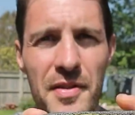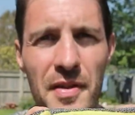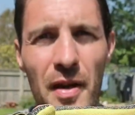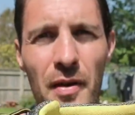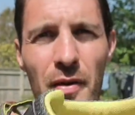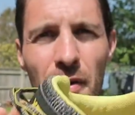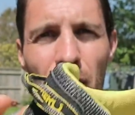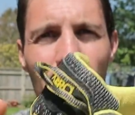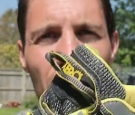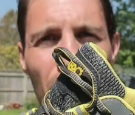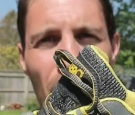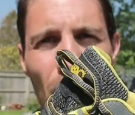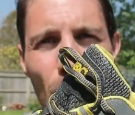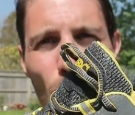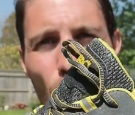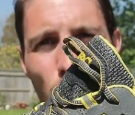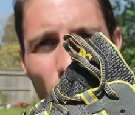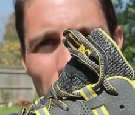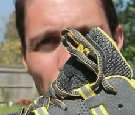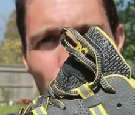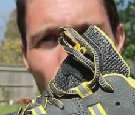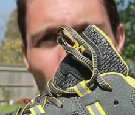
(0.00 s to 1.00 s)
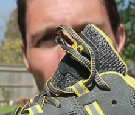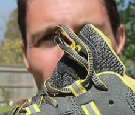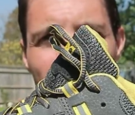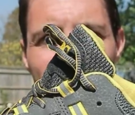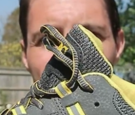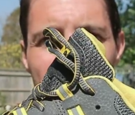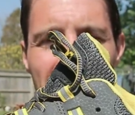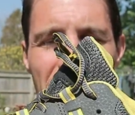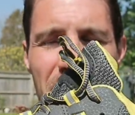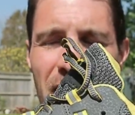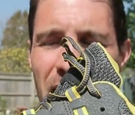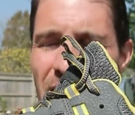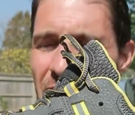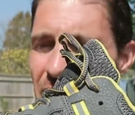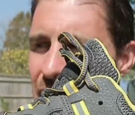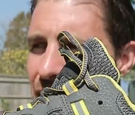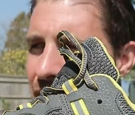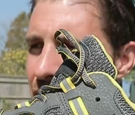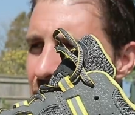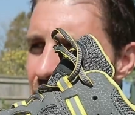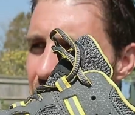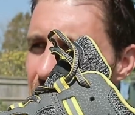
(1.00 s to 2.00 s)
So weight wise,
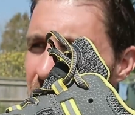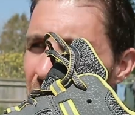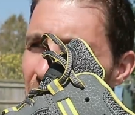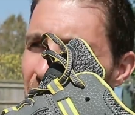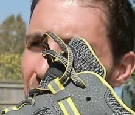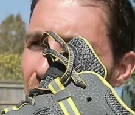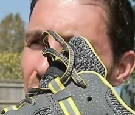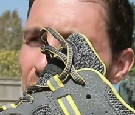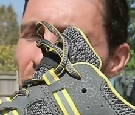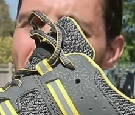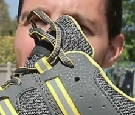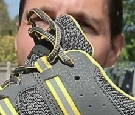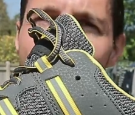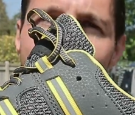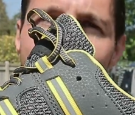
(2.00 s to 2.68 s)
they're on the